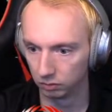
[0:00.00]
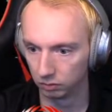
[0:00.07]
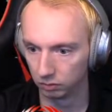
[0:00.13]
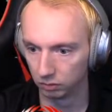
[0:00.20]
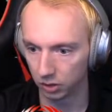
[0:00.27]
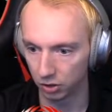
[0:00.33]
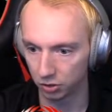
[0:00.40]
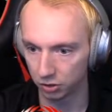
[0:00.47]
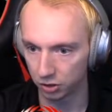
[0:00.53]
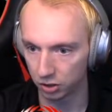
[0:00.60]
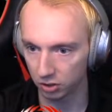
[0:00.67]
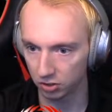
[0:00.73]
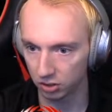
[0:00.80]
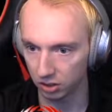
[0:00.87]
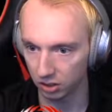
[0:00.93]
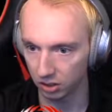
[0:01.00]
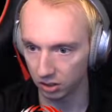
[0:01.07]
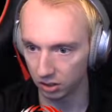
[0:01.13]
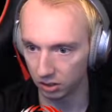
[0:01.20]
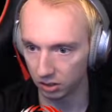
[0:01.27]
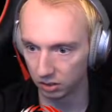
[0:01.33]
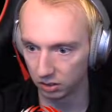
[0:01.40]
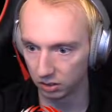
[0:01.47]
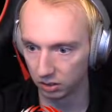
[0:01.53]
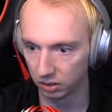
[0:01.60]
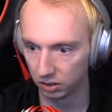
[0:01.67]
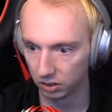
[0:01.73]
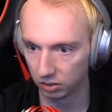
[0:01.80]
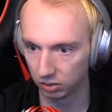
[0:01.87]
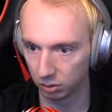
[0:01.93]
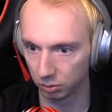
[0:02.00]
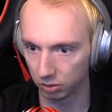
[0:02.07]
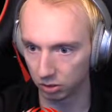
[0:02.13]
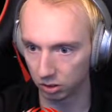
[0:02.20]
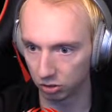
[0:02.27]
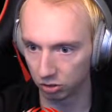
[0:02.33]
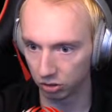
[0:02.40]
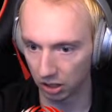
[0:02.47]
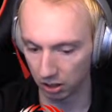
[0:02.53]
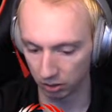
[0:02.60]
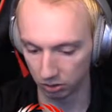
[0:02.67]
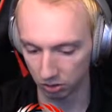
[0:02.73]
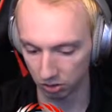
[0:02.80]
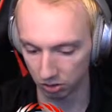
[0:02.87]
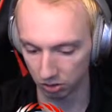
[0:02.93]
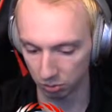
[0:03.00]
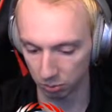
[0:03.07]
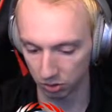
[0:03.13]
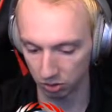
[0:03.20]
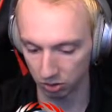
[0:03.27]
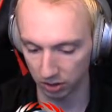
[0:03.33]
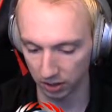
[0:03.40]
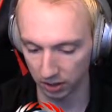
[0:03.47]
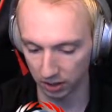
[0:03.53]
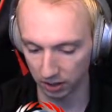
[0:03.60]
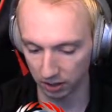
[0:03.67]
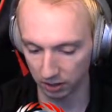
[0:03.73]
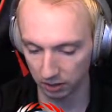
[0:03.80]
There's 13, so I'm just going to shallow just a smidge there.